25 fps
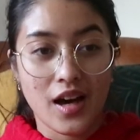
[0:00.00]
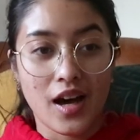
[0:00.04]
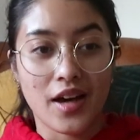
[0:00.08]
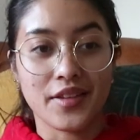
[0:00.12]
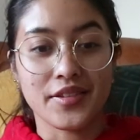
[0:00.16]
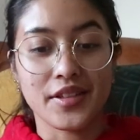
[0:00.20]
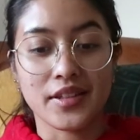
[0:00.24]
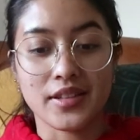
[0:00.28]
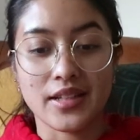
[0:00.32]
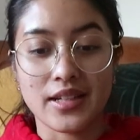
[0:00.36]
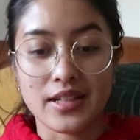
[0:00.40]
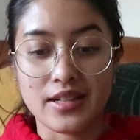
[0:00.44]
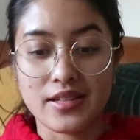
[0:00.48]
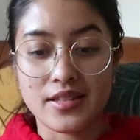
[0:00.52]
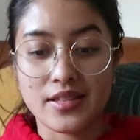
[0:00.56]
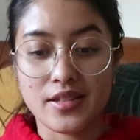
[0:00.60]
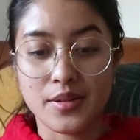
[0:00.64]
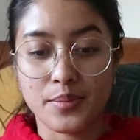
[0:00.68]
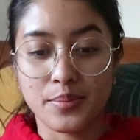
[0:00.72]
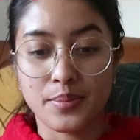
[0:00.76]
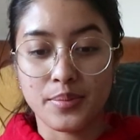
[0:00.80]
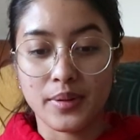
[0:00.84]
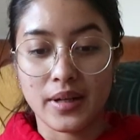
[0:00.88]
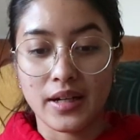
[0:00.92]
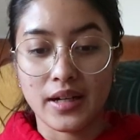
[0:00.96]
on the
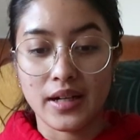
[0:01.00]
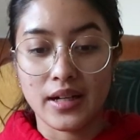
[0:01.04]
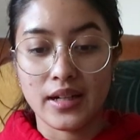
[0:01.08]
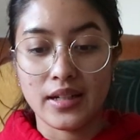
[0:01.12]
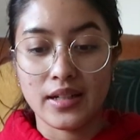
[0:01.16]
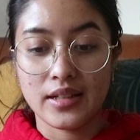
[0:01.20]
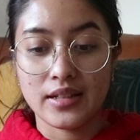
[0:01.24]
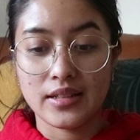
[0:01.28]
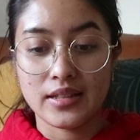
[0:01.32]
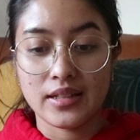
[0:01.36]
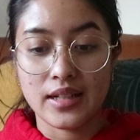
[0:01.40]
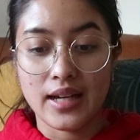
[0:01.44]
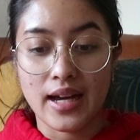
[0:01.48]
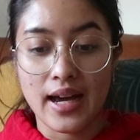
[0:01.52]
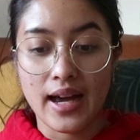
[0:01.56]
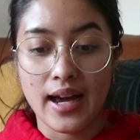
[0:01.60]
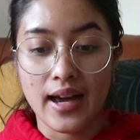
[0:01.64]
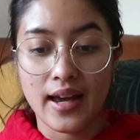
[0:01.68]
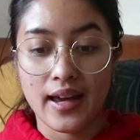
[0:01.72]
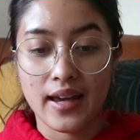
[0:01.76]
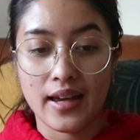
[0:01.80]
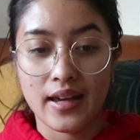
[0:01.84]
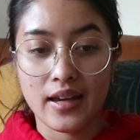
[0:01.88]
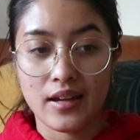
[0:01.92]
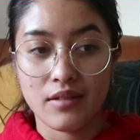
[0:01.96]
list, but
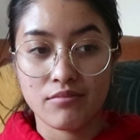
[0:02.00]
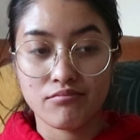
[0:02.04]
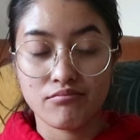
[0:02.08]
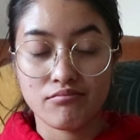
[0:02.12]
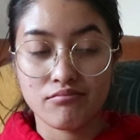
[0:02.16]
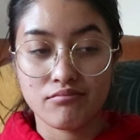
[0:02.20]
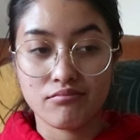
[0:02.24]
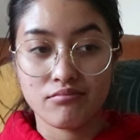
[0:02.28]
I